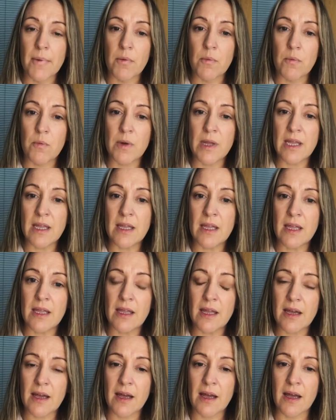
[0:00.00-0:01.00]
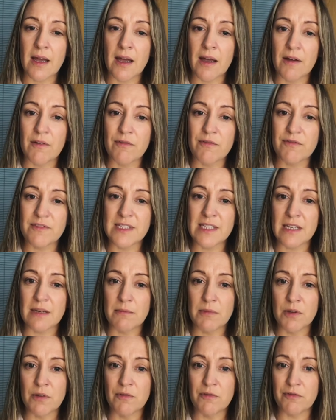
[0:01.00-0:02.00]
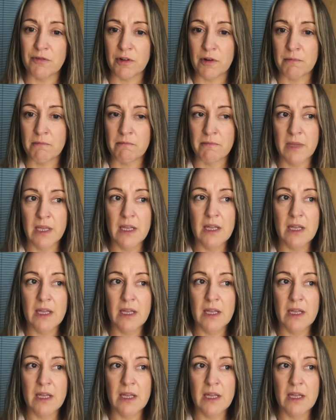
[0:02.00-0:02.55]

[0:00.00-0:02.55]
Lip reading: We have seen a move from